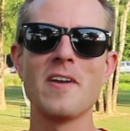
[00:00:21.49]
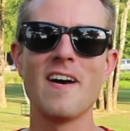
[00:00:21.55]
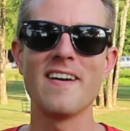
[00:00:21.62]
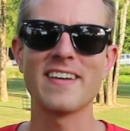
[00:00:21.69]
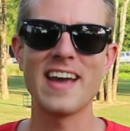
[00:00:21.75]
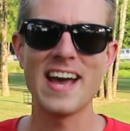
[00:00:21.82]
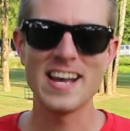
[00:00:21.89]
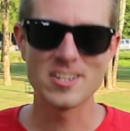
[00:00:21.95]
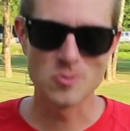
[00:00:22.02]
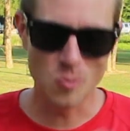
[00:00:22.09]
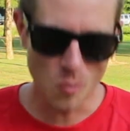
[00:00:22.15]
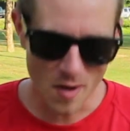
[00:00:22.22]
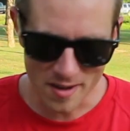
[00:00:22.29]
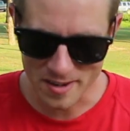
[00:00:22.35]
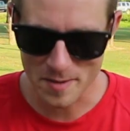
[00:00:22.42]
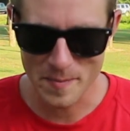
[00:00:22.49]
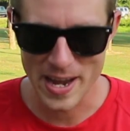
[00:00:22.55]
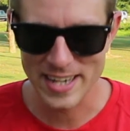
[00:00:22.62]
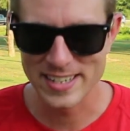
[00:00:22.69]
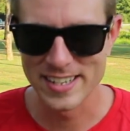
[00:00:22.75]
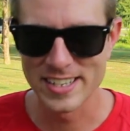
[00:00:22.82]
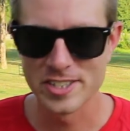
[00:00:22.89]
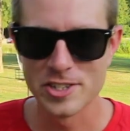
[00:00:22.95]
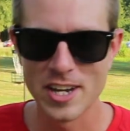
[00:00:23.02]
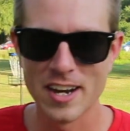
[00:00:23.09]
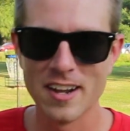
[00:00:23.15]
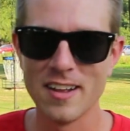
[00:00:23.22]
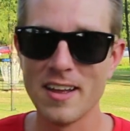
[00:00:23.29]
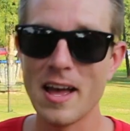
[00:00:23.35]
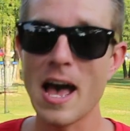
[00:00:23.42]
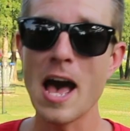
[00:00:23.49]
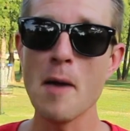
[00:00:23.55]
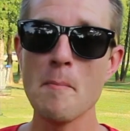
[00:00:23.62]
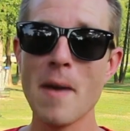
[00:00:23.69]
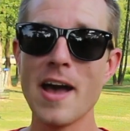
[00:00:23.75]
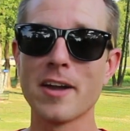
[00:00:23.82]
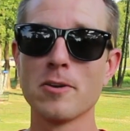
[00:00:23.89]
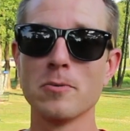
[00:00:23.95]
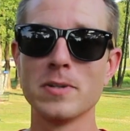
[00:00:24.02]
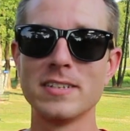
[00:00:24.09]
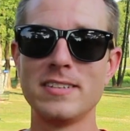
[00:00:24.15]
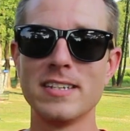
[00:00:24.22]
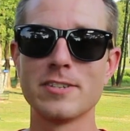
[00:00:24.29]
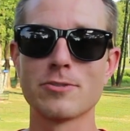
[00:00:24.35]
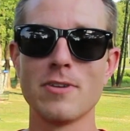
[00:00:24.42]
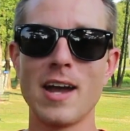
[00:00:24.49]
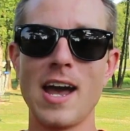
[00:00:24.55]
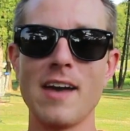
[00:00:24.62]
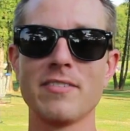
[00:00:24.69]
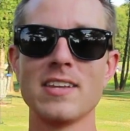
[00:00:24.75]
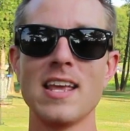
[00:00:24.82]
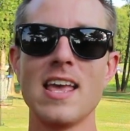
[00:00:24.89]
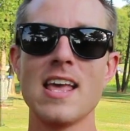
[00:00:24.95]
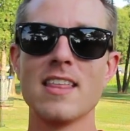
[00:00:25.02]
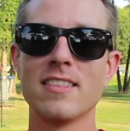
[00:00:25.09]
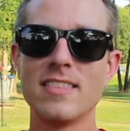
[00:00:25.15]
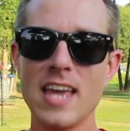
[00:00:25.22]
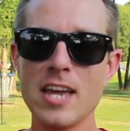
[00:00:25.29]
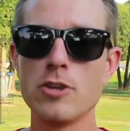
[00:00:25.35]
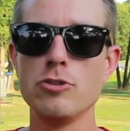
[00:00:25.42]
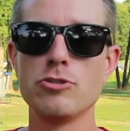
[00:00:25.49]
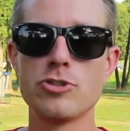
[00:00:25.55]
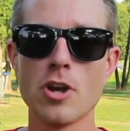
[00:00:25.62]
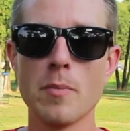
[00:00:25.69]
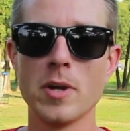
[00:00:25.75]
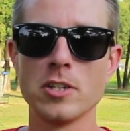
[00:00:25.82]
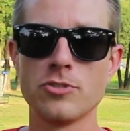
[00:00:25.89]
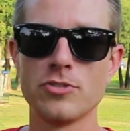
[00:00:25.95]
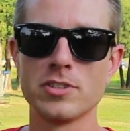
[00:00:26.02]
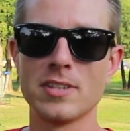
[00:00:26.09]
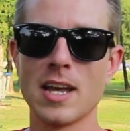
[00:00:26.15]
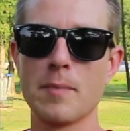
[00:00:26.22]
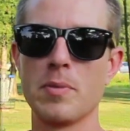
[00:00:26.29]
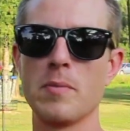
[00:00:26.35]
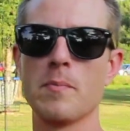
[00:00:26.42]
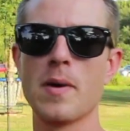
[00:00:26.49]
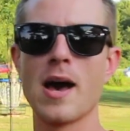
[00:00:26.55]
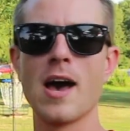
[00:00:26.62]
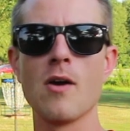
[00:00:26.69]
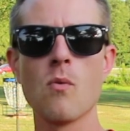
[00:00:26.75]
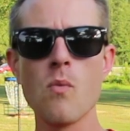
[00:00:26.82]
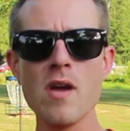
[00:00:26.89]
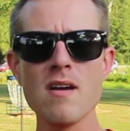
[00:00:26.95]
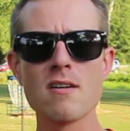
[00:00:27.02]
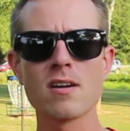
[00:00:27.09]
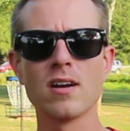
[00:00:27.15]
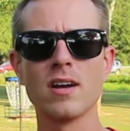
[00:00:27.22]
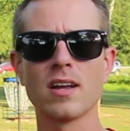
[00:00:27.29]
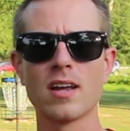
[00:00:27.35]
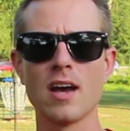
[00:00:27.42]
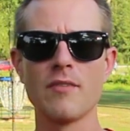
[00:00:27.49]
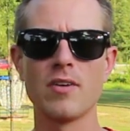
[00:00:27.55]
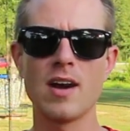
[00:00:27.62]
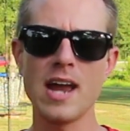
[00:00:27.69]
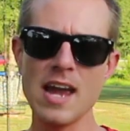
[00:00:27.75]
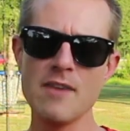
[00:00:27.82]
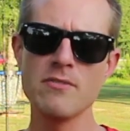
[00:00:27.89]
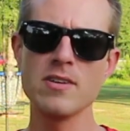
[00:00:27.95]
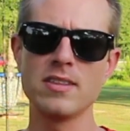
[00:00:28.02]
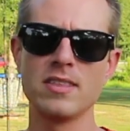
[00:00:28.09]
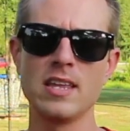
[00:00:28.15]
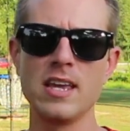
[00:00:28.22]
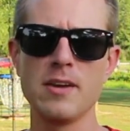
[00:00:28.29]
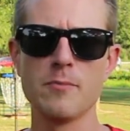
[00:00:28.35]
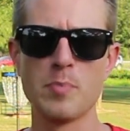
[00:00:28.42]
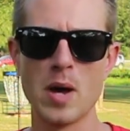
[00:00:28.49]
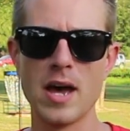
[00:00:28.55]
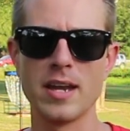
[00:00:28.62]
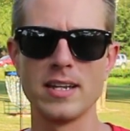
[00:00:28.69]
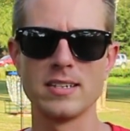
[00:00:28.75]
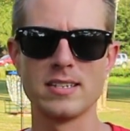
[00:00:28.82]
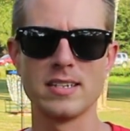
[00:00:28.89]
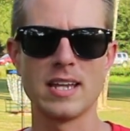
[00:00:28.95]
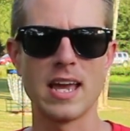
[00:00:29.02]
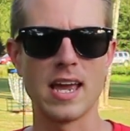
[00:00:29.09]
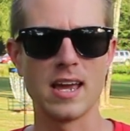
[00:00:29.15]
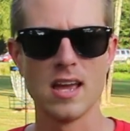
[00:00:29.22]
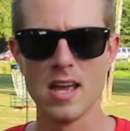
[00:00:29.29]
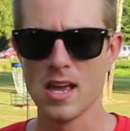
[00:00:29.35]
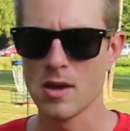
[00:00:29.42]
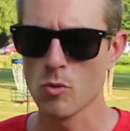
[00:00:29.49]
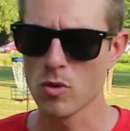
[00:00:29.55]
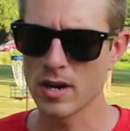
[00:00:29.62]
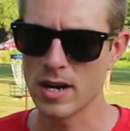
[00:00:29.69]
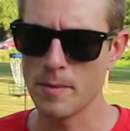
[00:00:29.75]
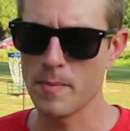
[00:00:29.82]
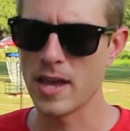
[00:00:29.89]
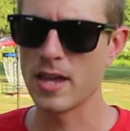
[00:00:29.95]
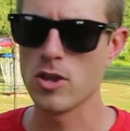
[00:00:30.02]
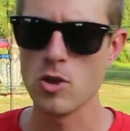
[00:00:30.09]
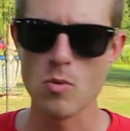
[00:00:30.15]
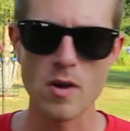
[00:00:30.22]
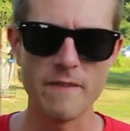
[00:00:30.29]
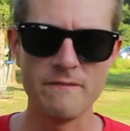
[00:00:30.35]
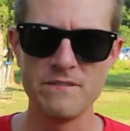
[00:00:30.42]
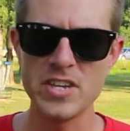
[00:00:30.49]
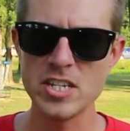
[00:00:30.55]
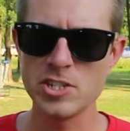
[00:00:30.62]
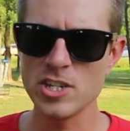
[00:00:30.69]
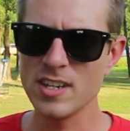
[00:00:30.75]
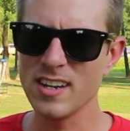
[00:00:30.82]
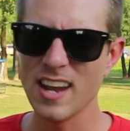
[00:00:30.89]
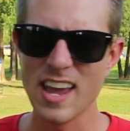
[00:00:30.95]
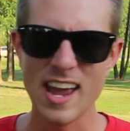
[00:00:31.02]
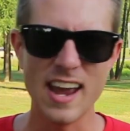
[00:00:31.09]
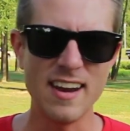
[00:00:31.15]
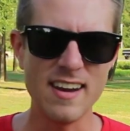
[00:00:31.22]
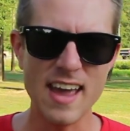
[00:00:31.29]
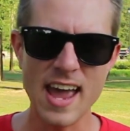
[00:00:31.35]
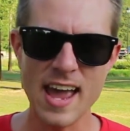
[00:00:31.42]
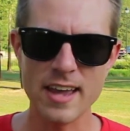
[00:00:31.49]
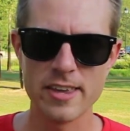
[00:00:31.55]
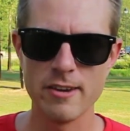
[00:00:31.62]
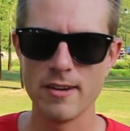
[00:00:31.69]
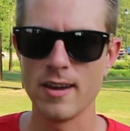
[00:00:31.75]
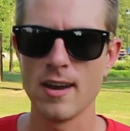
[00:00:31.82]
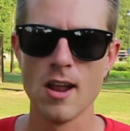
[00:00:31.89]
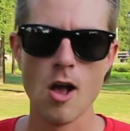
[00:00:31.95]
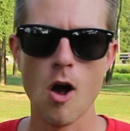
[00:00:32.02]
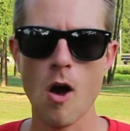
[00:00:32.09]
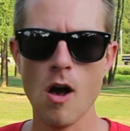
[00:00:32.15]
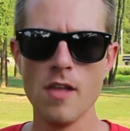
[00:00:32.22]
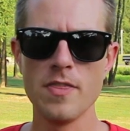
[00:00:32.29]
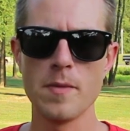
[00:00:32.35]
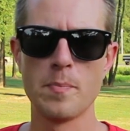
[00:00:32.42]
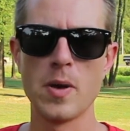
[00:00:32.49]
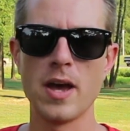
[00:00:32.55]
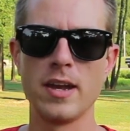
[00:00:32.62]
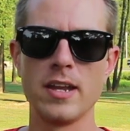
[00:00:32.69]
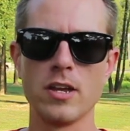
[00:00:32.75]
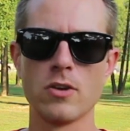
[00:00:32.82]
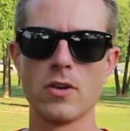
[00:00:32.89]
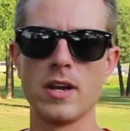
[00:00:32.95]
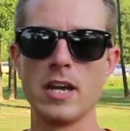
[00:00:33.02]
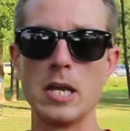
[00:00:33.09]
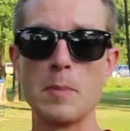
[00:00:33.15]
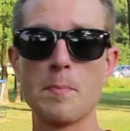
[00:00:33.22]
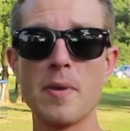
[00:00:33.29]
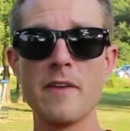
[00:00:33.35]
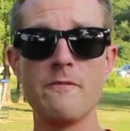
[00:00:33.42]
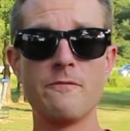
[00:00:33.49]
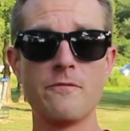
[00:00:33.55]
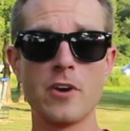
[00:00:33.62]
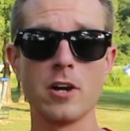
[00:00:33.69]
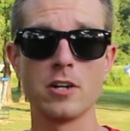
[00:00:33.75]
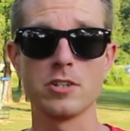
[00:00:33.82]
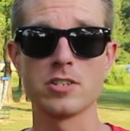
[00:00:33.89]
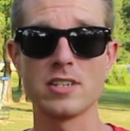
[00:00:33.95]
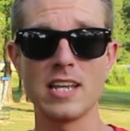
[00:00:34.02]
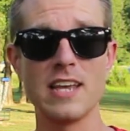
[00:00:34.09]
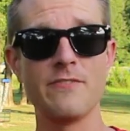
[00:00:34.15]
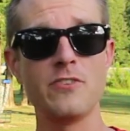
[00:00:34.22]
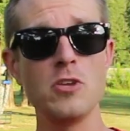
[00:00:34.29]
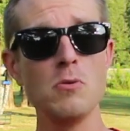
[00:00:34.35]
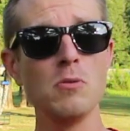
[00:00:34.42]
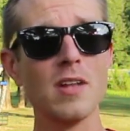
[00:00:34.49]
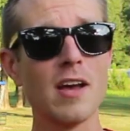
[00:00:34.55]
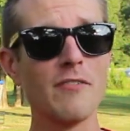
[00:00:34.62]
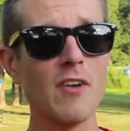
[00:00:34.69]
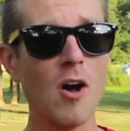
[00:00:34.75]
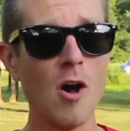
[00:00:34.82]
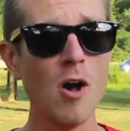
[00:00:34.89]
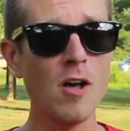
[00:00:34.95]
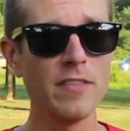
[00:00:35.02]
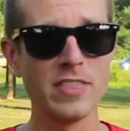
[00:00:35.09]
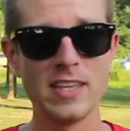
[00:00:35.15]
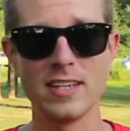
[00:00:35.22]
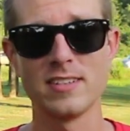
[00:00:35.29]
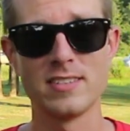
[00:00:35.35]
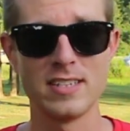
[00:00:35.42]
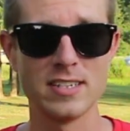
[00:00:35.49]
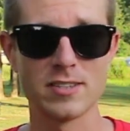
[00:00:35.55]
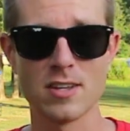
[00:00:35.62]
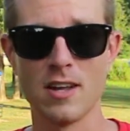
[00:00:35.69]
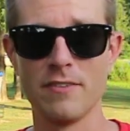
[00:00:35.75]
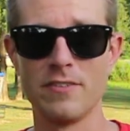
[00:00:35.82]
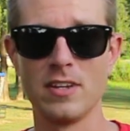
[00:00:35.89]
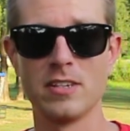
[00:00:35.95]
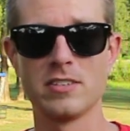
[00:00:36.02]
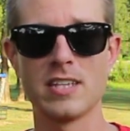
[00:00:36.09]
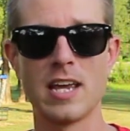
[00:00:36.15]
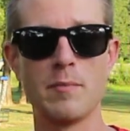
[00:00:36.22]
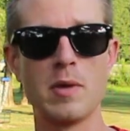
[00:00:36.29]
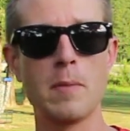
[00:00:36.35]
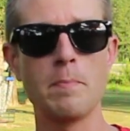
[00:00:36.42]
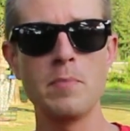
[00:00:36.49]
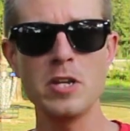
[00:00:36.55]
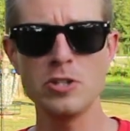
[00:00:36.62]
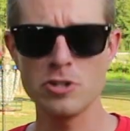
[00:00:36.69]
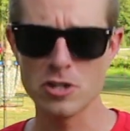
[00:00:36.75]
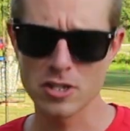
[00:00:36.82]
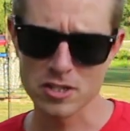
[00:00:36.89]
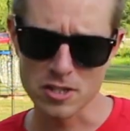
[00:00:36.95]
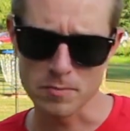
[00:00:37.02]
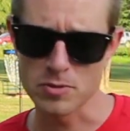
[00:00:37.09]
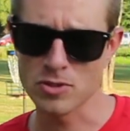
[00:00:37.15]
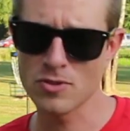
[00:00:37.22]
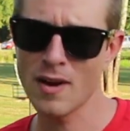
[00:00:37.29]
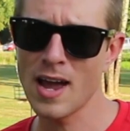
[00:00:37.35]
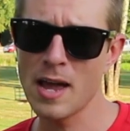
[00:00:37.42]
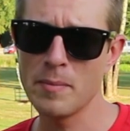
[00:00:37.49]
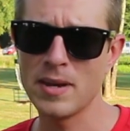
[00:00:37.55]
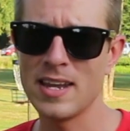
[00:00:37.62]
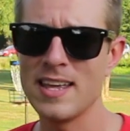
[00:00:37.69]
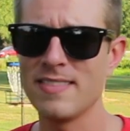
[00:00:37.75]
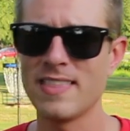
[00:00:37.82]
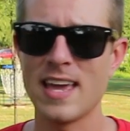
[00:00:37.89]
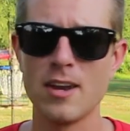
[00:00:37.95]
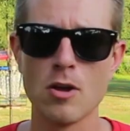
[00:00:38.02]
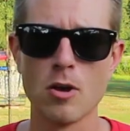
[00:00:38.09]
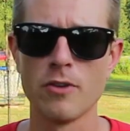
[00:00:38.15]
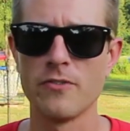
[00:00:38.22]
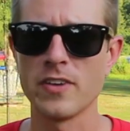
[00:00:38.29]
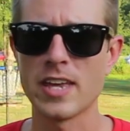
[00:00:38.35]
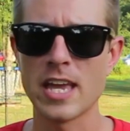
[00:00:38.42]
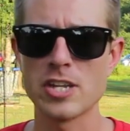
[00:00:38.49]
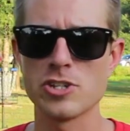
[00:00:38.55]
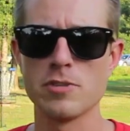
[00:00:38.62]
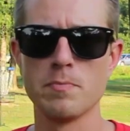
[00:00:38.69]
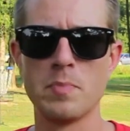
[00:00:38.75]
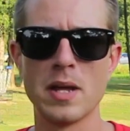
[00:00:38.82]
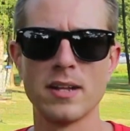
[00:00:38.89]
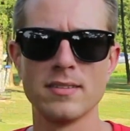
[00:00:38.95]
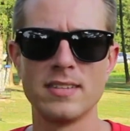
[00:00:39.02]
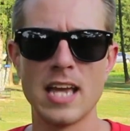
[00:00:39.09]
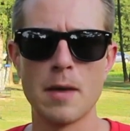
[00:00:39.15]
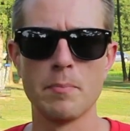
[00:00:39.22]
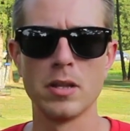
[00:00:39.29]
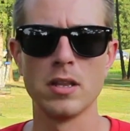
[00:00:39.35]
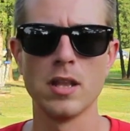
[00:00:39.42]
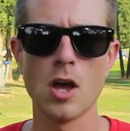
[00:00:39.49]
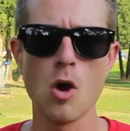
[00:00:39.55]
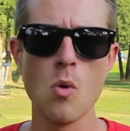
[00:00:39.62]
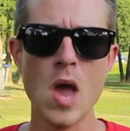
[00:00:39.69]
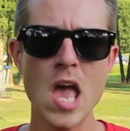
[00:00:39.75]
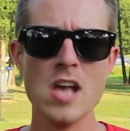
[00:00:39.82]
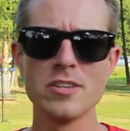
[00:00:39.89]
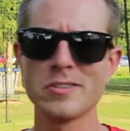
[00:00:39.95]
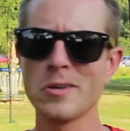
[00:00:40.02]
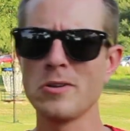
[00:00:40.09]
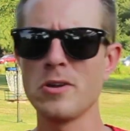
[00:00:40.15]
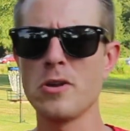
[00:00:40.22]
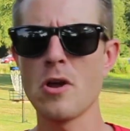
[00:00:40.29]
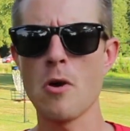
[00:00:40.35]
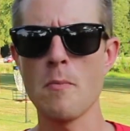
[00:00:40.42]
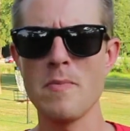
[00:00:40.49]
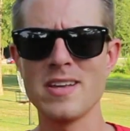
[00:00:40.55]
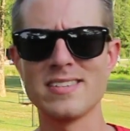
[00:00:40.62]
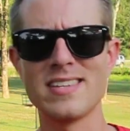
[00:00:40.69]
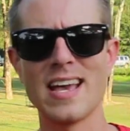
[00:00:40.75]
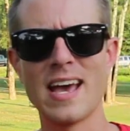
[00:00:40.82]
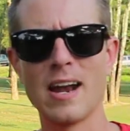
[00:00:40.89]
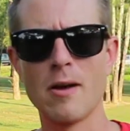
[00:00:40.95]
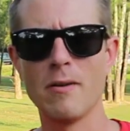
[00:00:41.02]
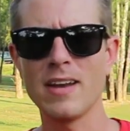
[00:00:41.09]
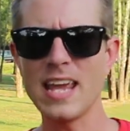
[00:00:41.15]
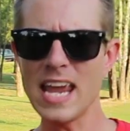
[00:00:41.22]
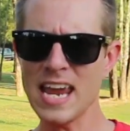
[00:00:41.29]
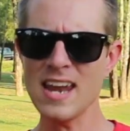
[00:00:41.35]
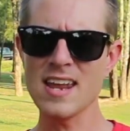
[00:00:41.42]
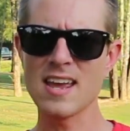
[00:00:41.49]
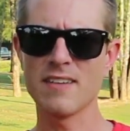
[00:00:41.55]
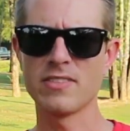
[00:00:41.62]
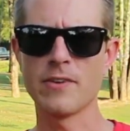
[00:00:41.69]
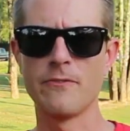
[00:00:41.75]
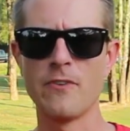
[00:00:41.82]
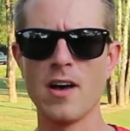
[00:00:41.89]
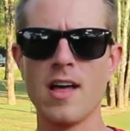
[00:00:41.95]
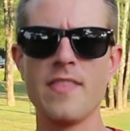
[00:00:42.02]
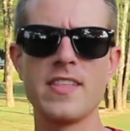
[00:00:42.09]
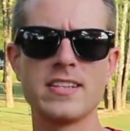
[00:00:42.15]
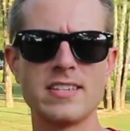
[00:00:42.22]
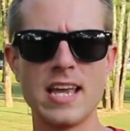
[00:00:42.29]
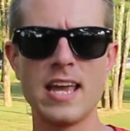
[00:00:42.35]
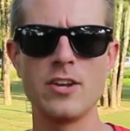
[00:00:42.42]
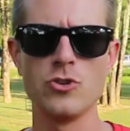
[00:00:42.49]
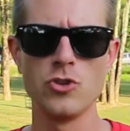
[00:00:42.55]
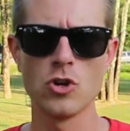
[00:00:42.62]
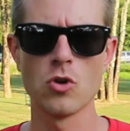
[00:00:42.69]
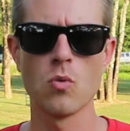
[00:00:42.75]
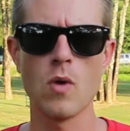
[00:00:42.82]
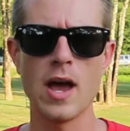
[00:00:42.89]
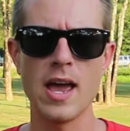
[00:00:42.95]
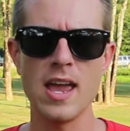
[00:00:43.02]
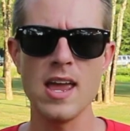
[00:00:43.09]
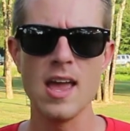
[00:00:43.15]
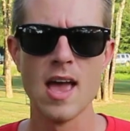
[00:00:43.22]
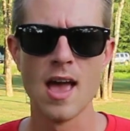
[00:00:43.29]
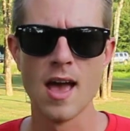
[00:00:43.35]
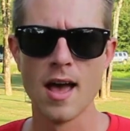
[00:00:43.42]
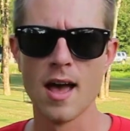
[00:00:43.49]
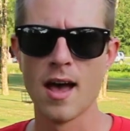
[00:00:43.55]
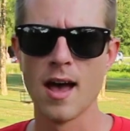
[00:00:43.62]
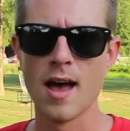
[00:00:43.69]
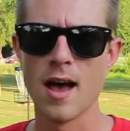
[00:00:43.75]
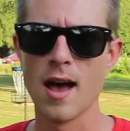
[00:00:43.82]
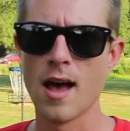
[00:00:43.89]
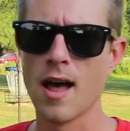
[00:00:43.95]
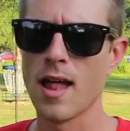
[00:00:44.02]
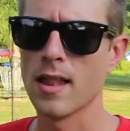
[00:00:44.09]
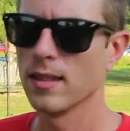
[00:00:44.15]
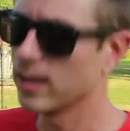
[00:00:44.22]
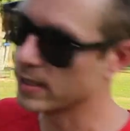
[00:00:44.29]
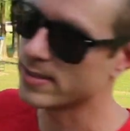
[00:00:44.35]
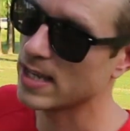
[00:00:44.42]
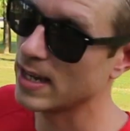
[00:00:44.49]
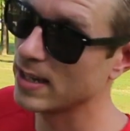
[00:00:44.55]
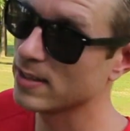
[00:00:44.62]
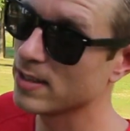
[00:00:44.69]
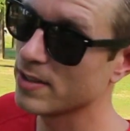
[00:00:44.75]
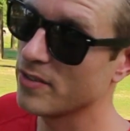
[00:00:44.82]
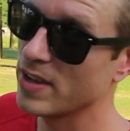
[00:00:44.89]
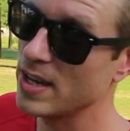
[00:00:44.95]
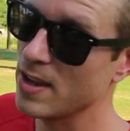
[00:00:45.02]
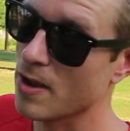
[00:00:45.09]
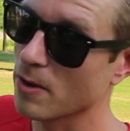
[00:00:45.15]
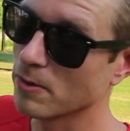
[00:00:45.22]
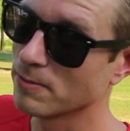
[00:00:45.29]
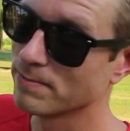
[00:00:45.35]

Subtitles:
on, guys? Welcome back to the channel. I'm Michael with Discraft. Thank you so much for stopping by. We are going to cover everything putting today. We're going to make you efficient and accurate on the putting green. But first, if you love all things disc golf entertainment, be sure to subscribe and hit that notification bell down below so you don't miss out on any of the fun that's heading your way. Let's get into the video.